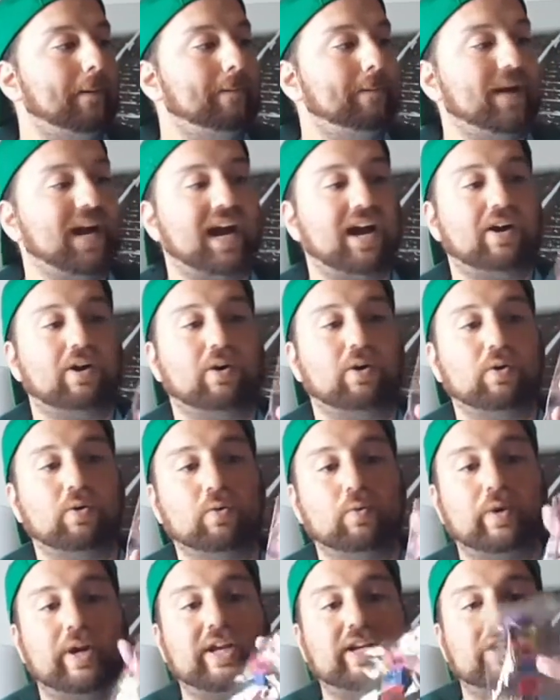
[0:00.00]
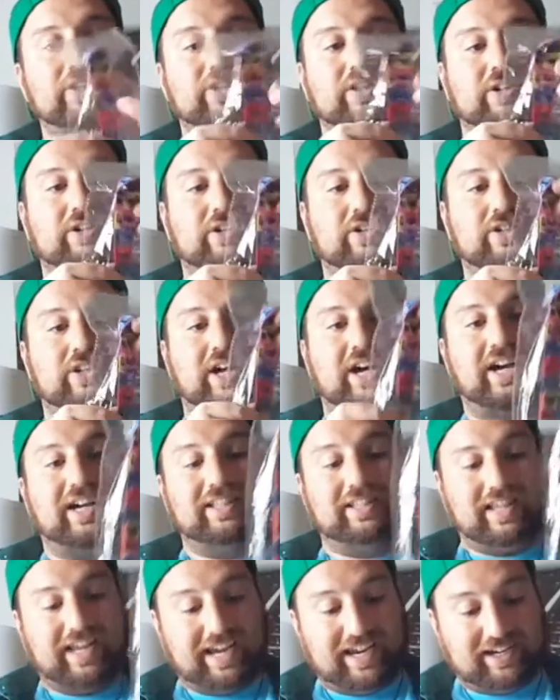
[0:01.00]
Power Rangers
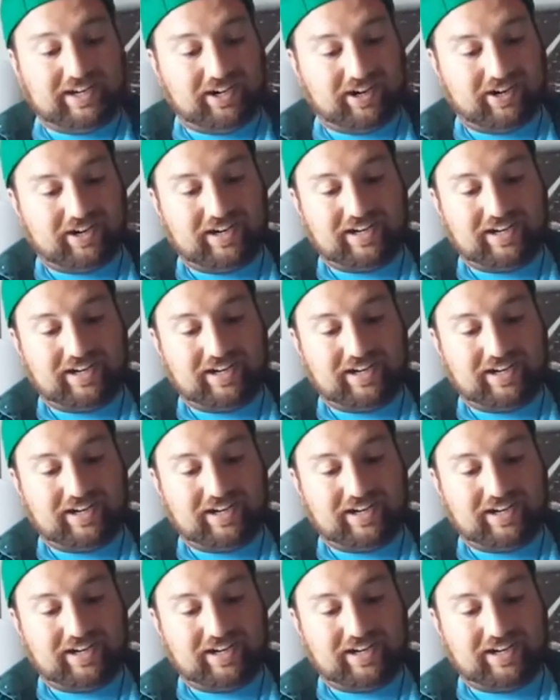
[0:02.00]
lanyard,